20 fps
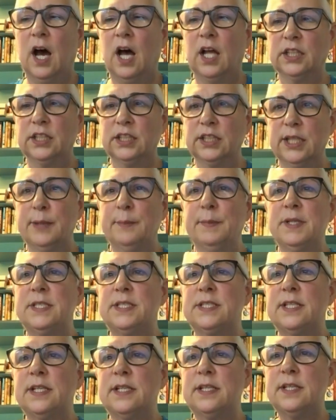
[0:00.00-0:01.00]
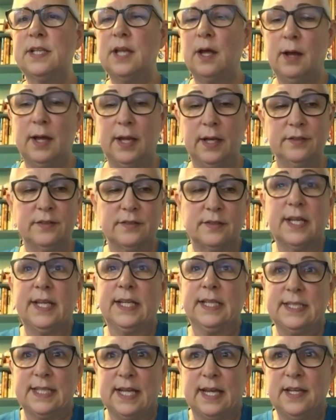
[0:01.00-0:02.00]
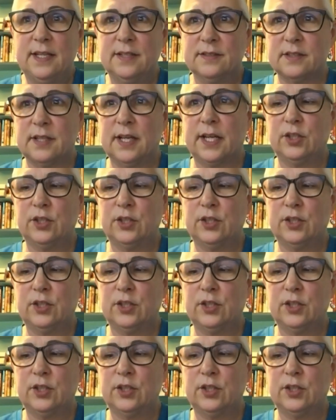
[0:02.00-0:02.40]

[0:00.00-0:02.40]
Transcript: a limited, and it's like days,